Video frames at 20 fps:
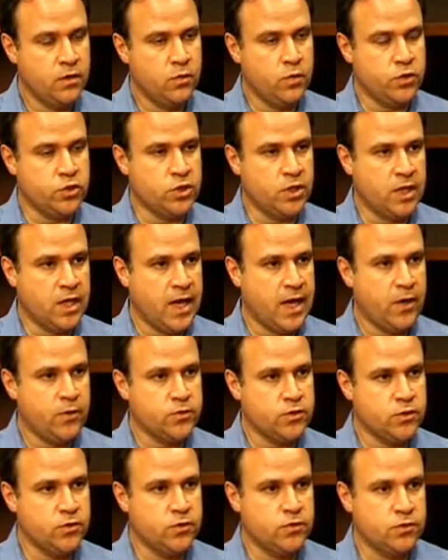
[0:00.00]
which
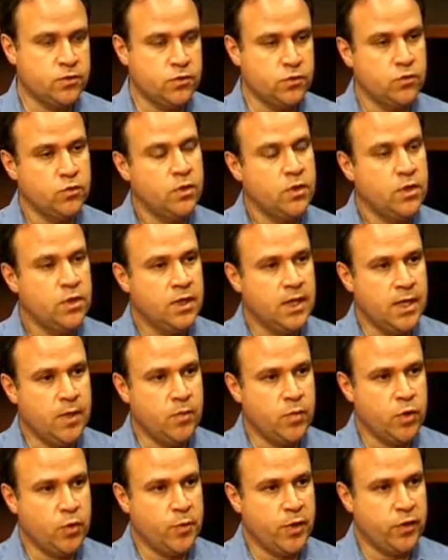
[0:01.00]
allows you to
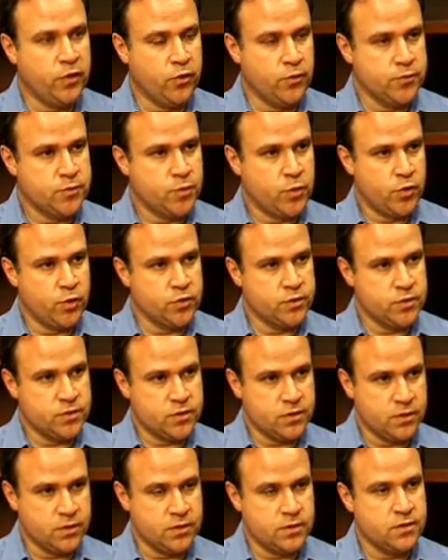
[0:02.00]
implement those
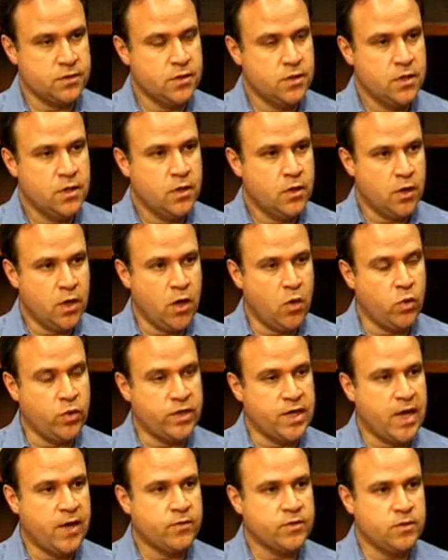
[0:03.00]
processes
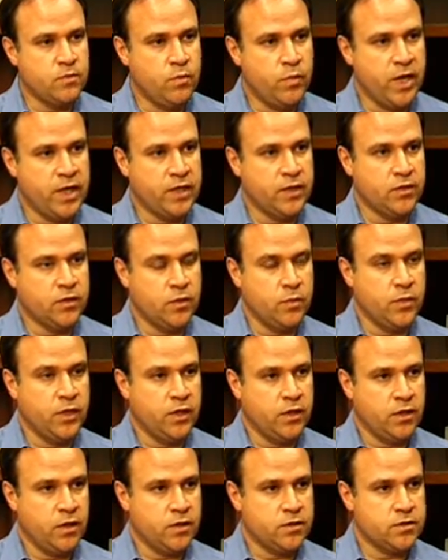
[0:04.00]
without embedding them
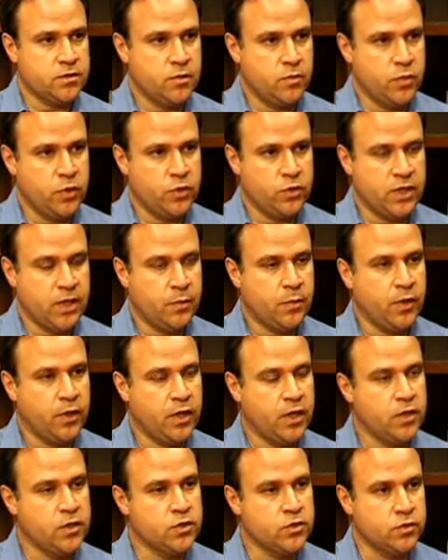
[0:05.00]
in custom-built
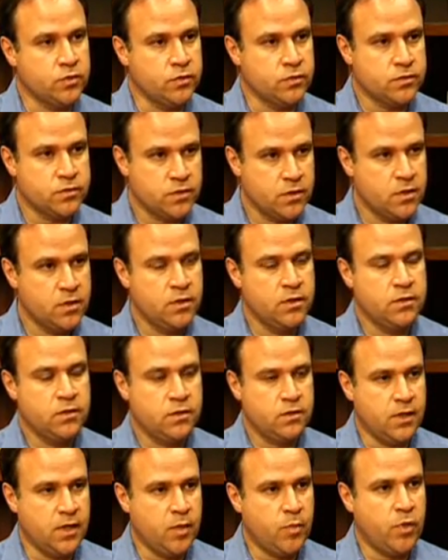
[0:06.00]
applications,
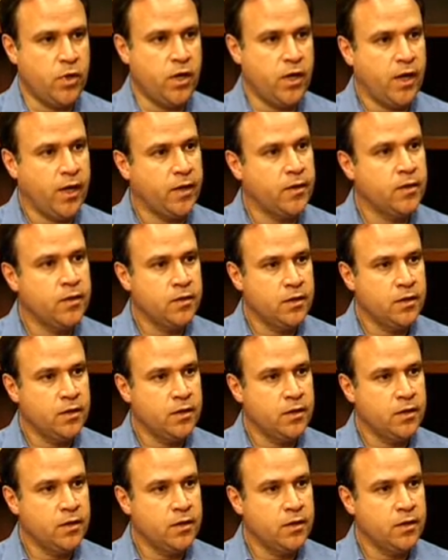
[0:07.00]
thereby